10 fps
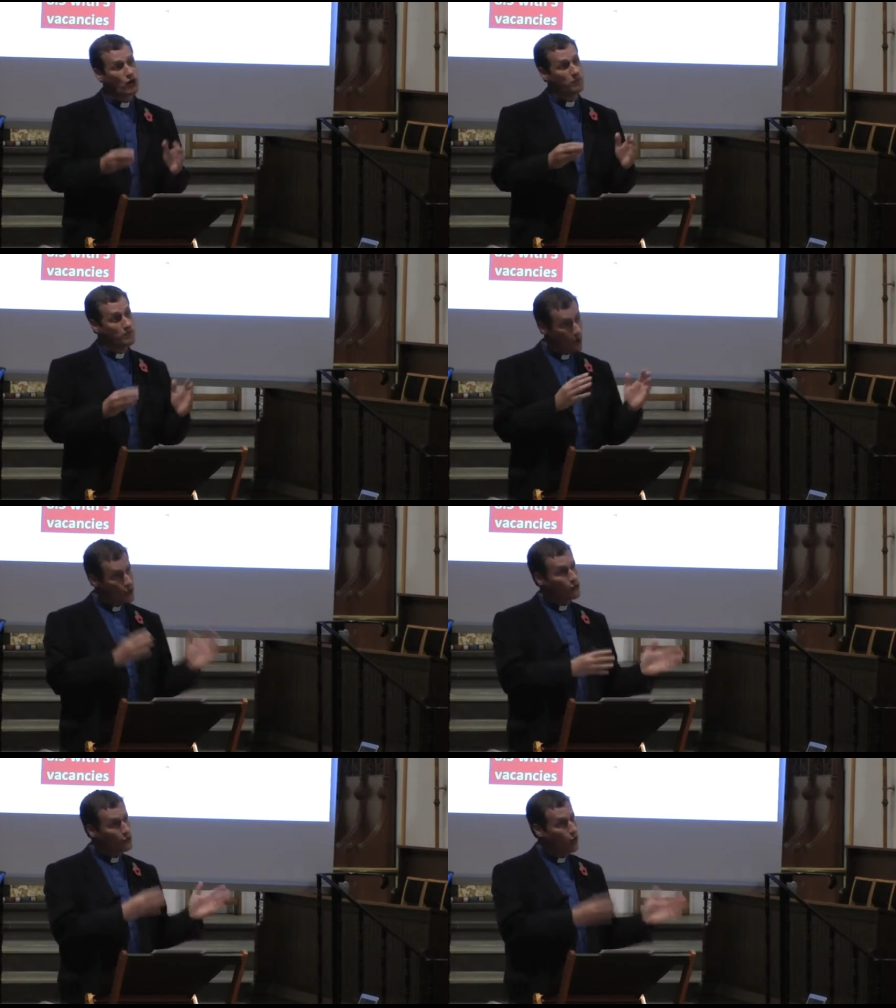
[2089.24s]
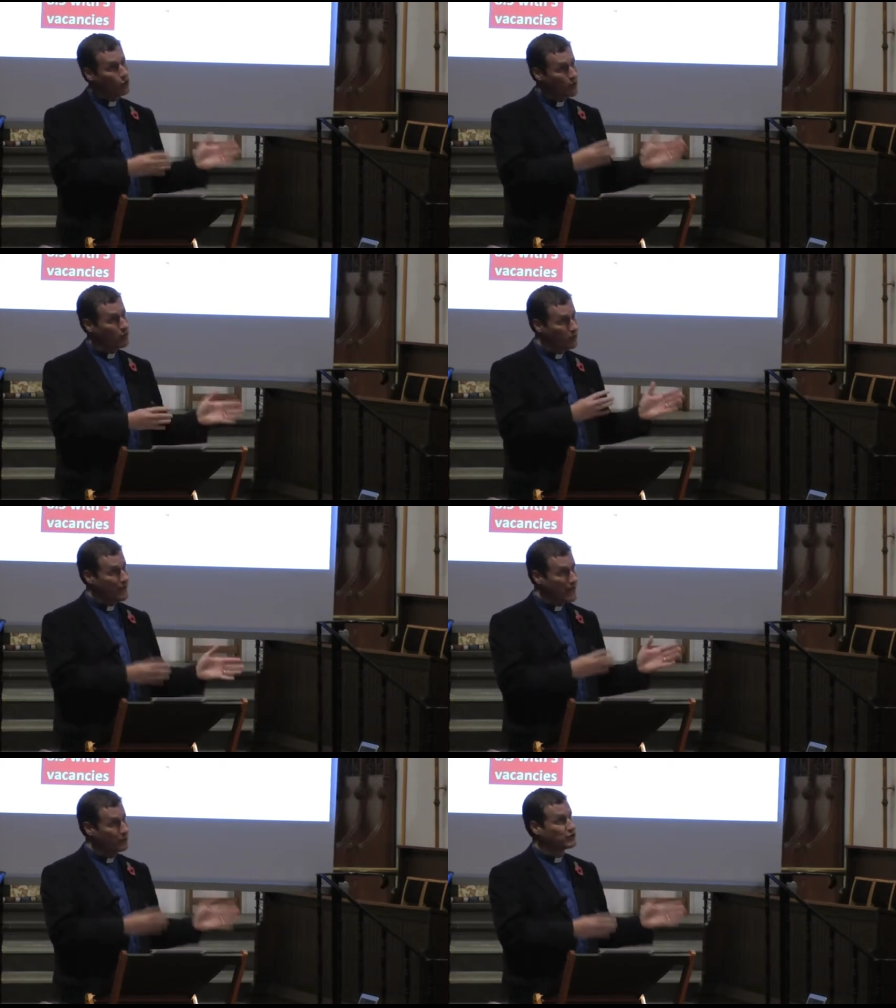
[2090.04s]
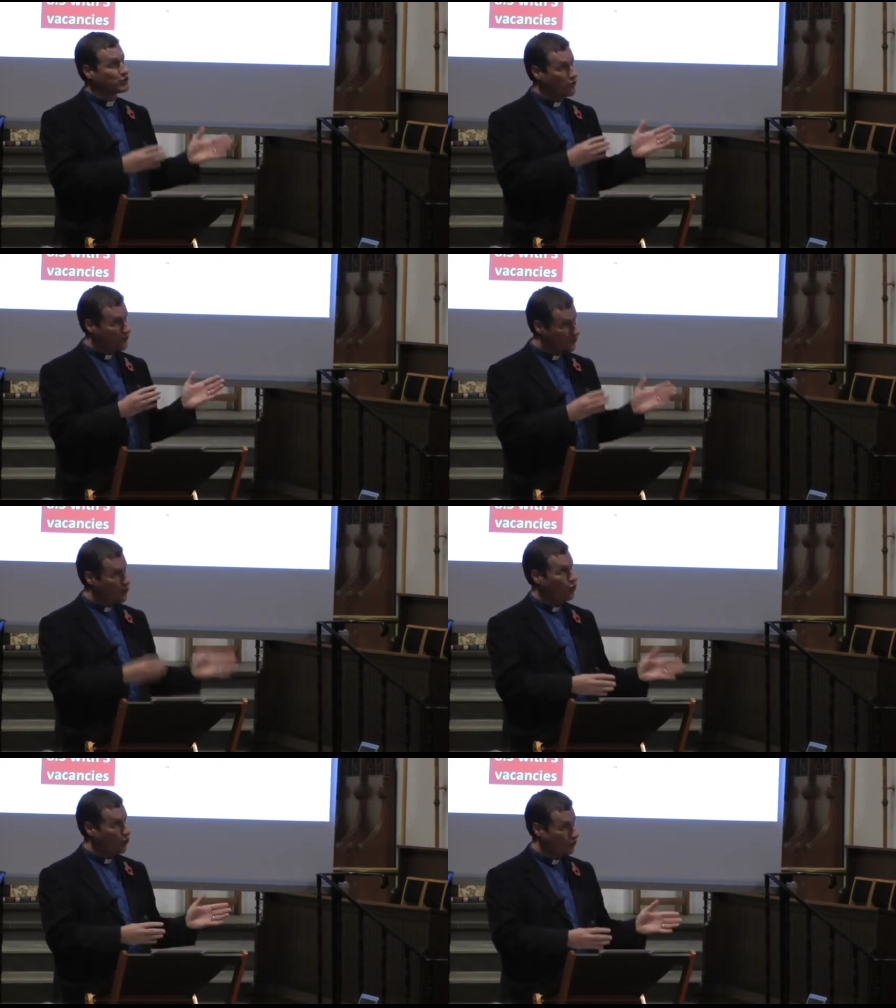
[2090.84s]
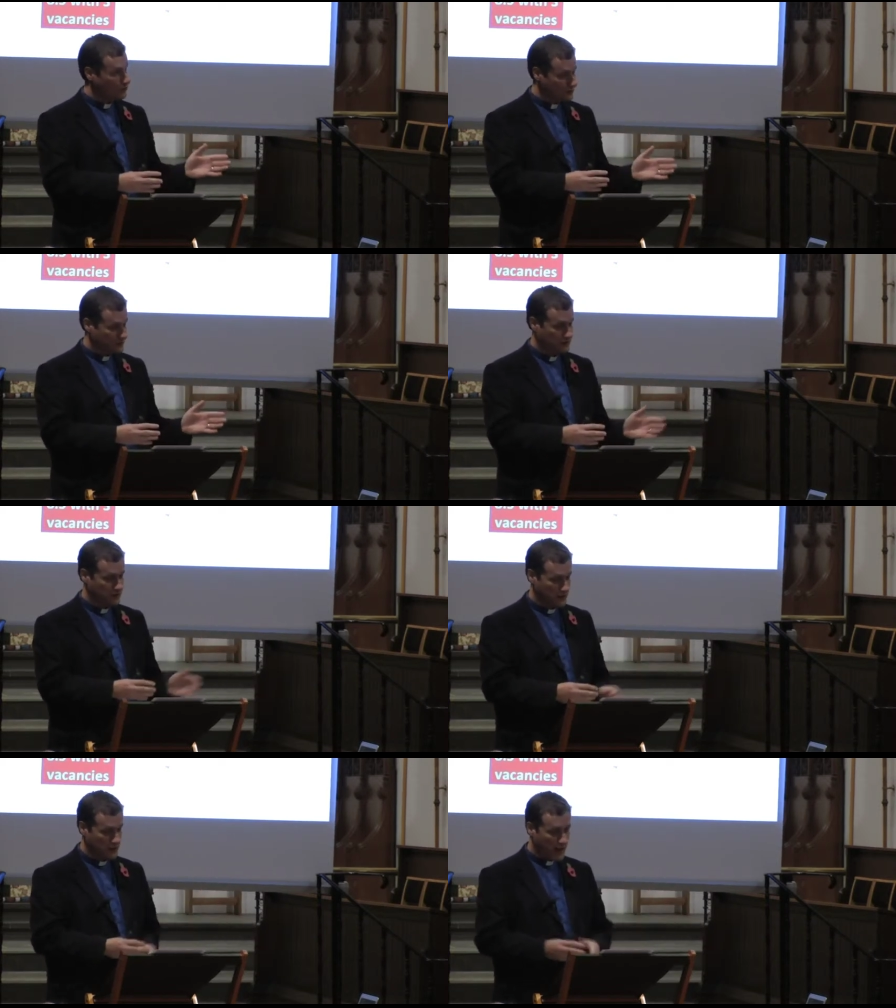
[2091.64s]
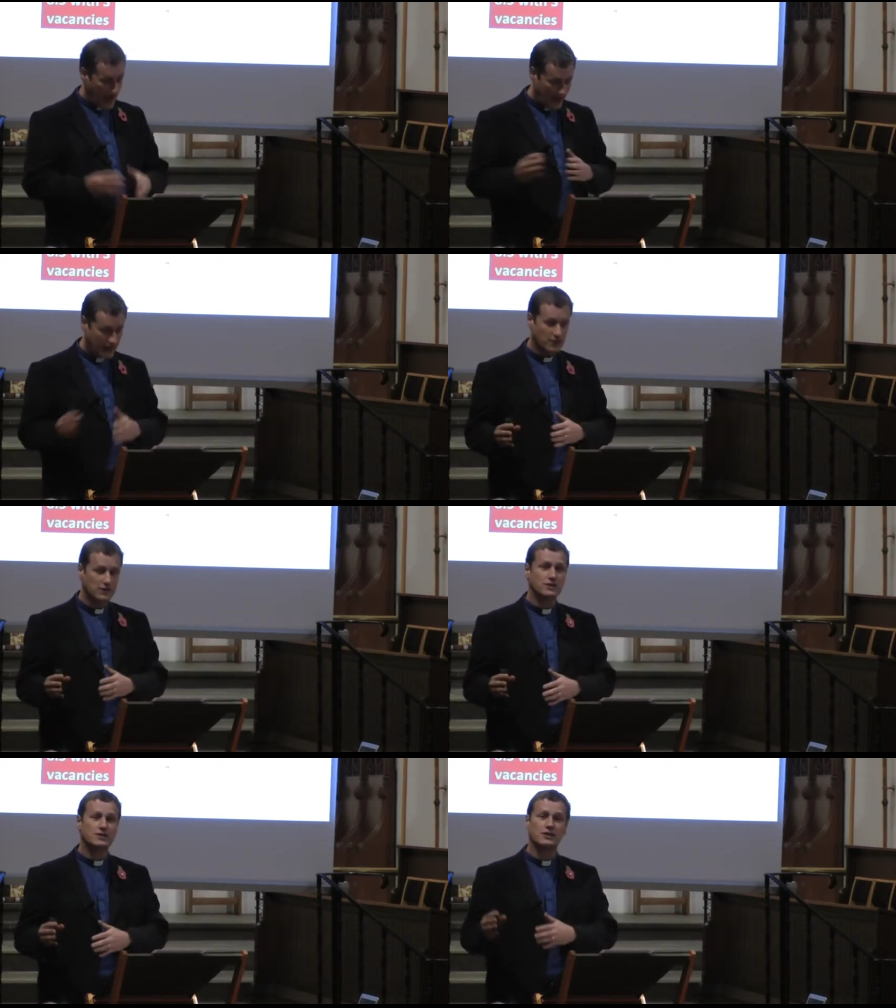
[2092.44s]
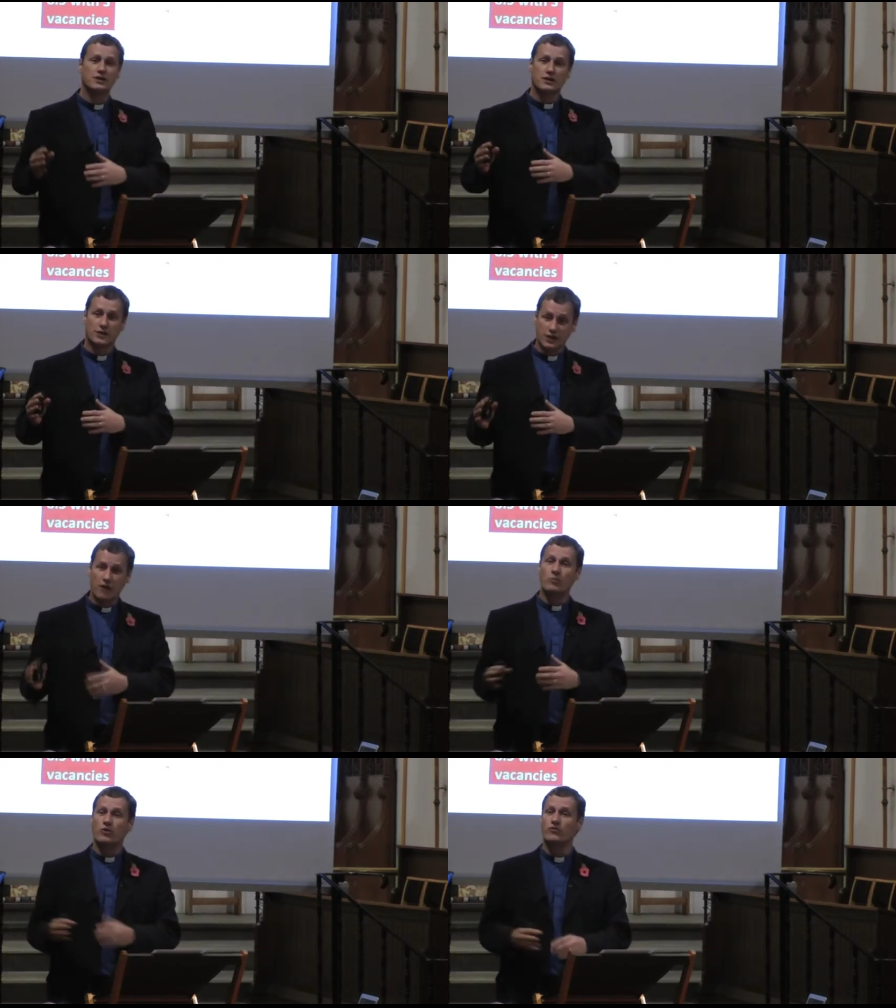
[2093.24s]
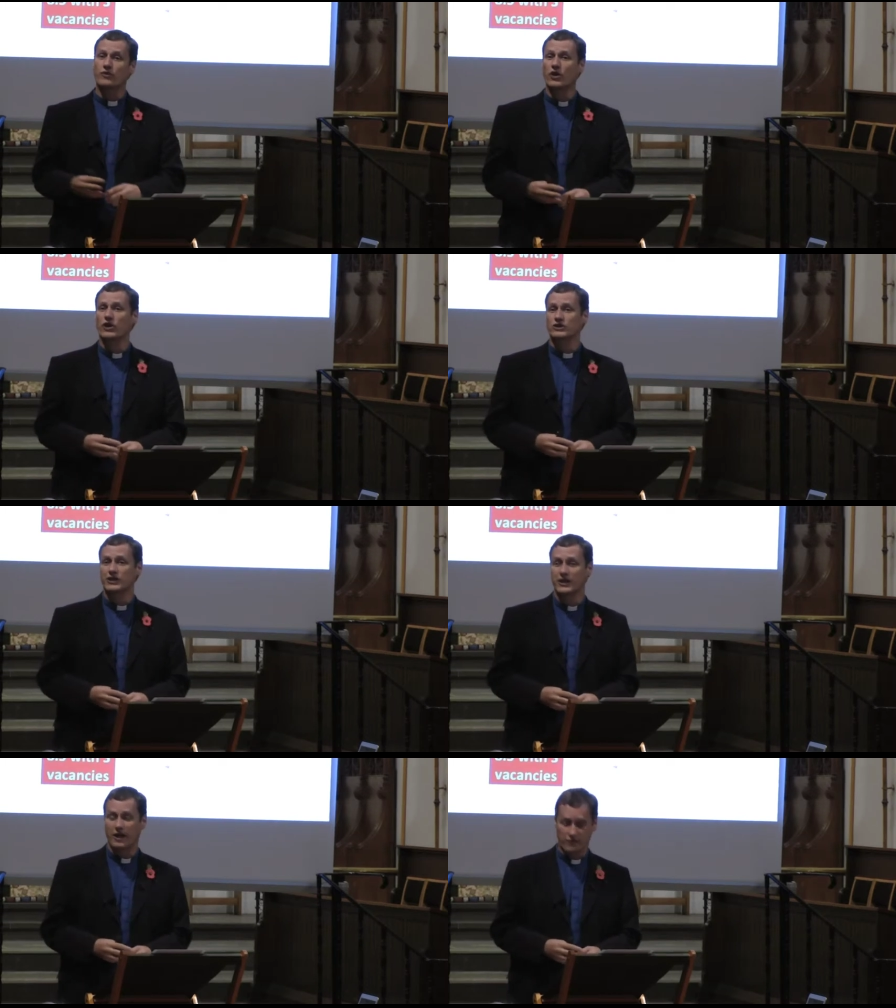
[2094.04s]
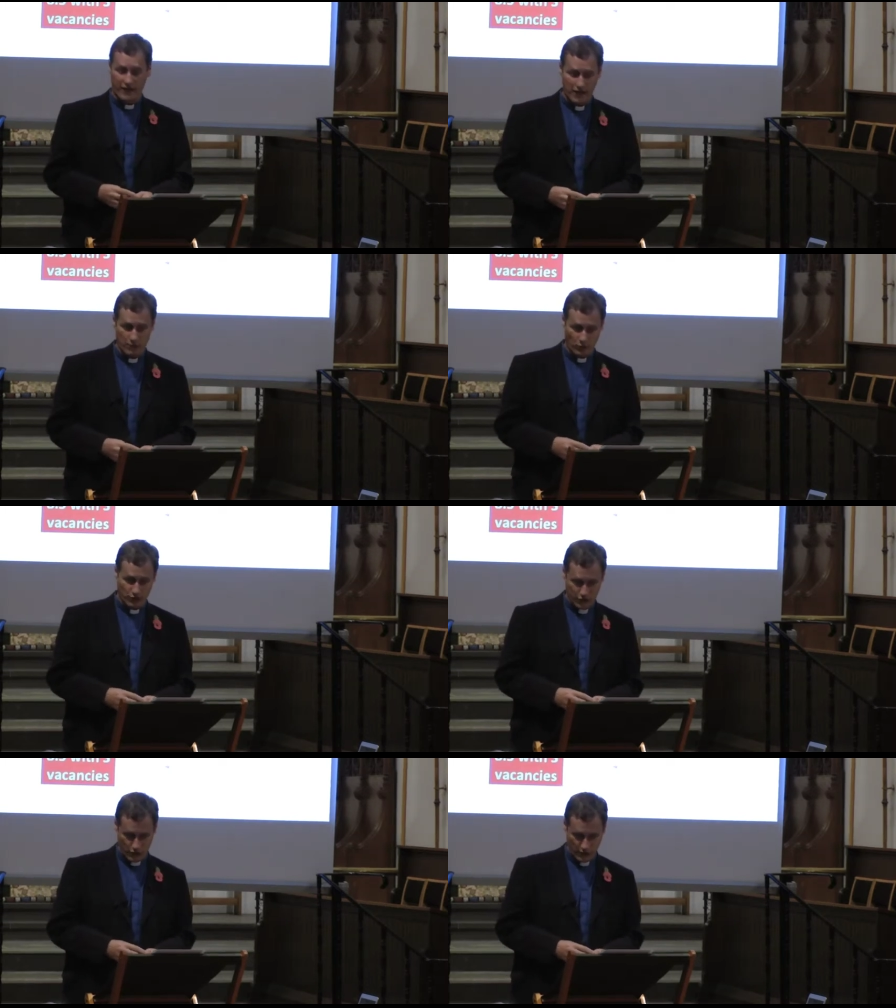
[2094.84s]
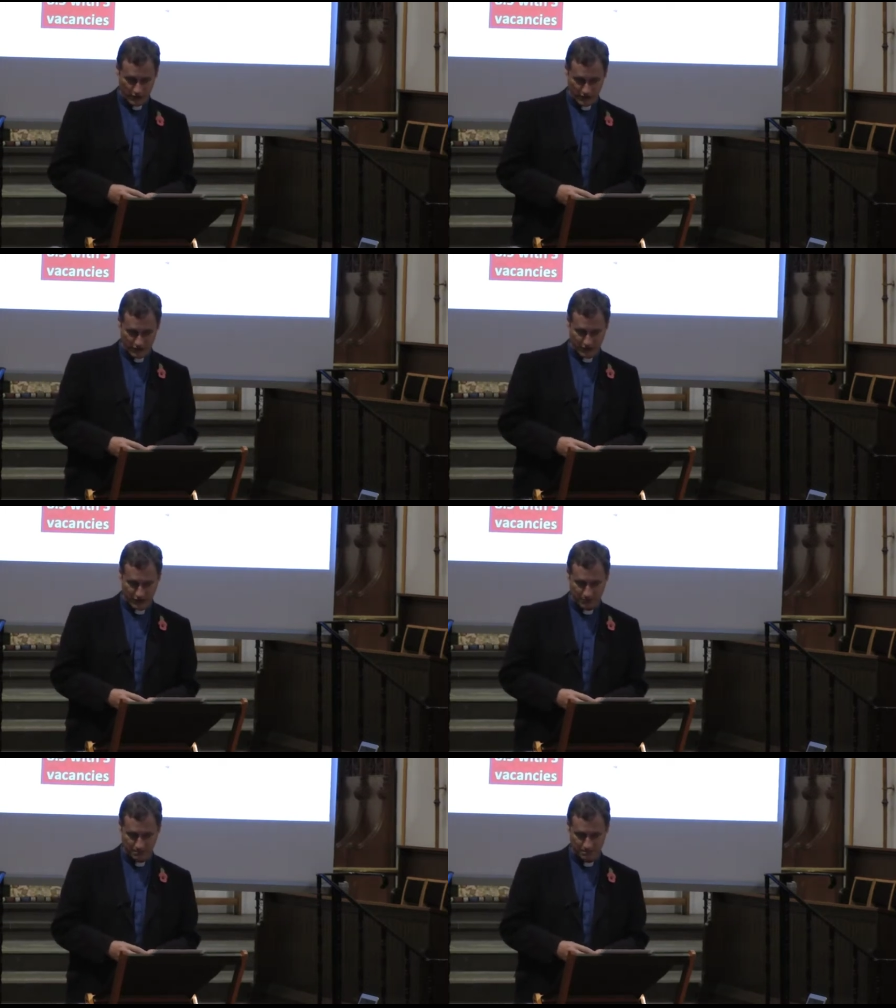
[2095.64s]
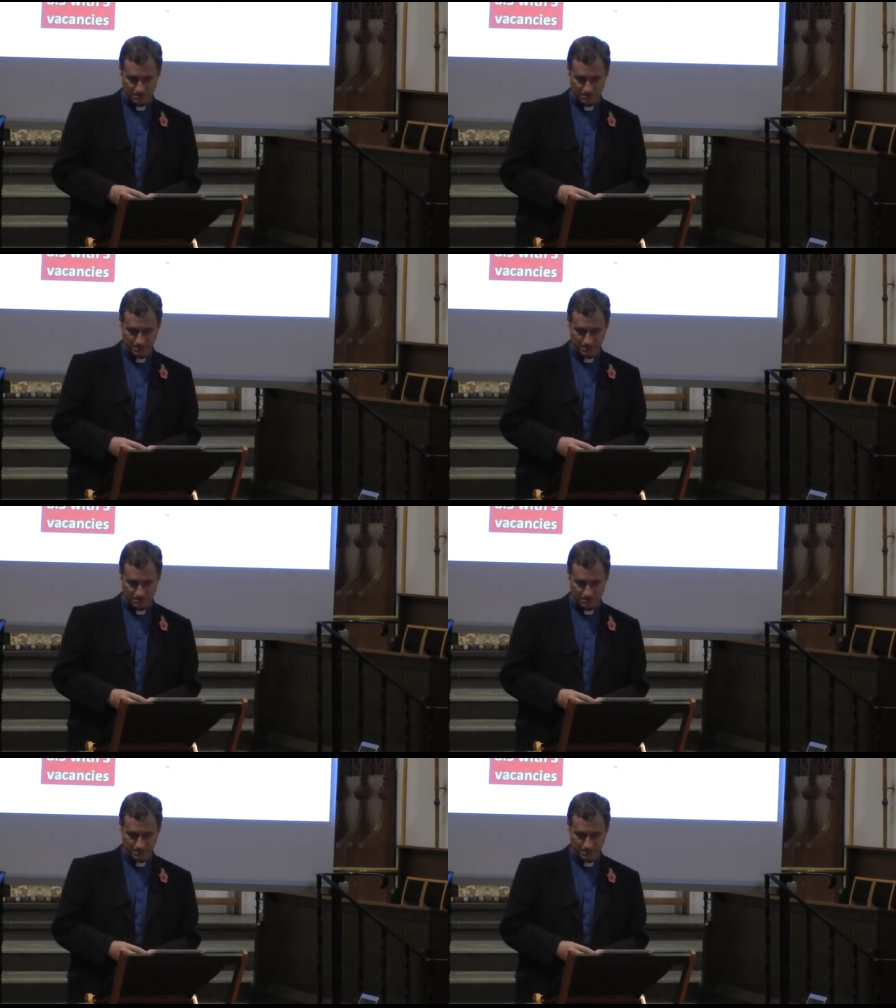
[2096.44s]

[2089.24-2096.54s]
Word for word: on both what we will be able to afford and the number of clergy available to us.